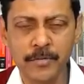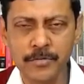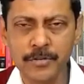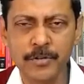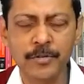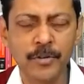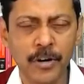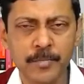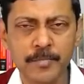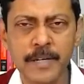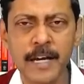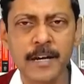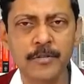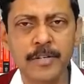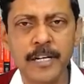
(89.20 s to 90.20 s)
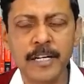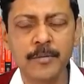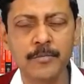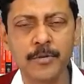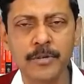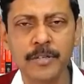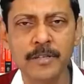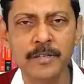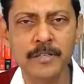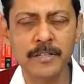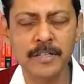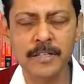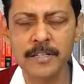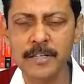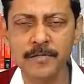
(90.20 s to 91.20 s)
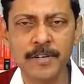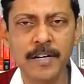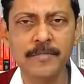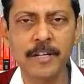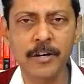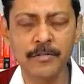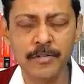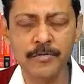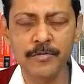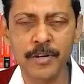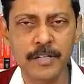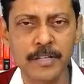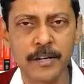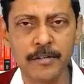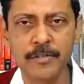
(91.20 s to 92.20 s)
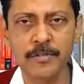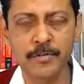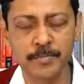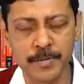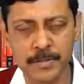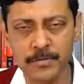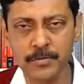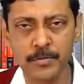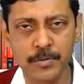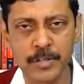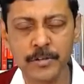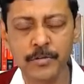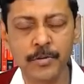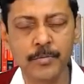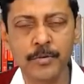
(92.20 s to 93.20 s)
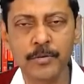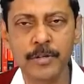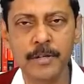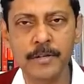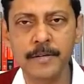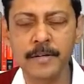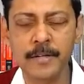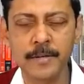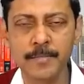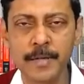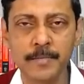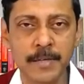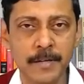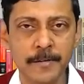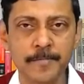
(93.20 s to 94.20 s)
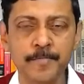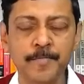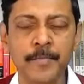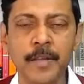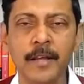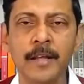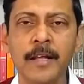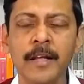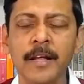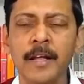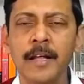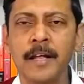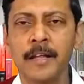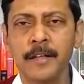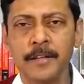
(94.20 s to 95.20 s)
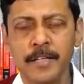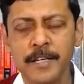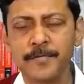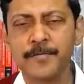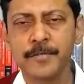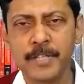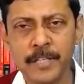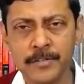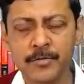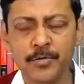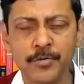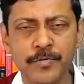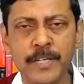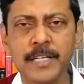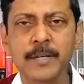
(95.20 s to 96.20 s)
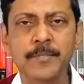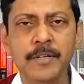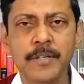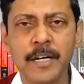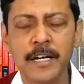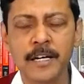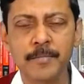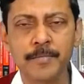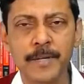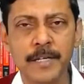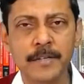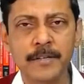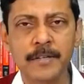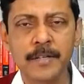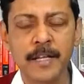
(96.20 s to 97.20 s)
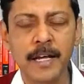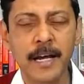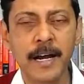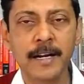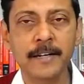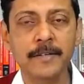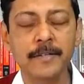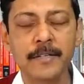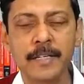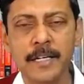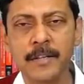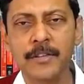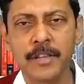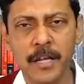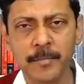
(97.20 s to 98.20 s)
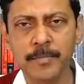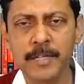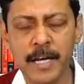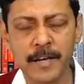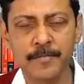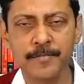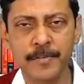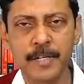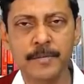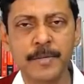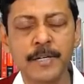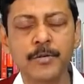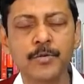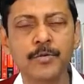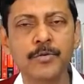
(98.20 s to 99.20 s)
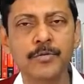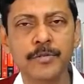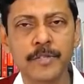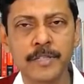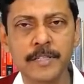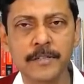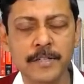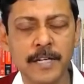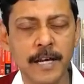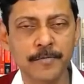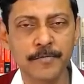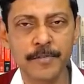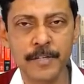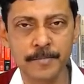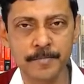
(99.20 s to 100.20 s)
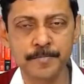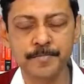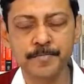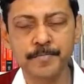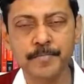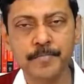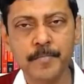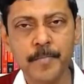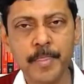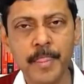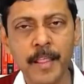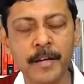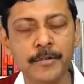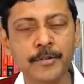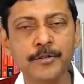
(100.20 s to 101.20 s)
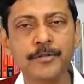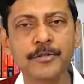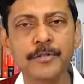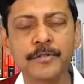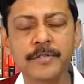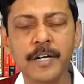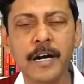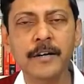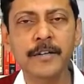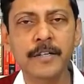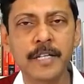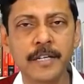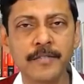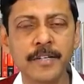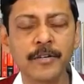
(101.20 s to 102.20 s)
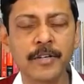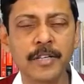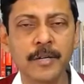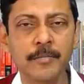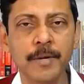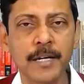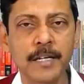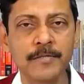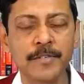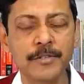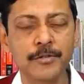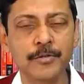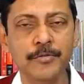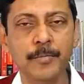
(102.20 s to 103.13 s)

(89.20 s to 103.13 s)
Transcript: should not be allocating more than 30, 35,000, 40,000 rupees to his home loan repayment. If these two variables are in place, and in some time frame, in 2 to 3 years time frame, you should start saving on the money which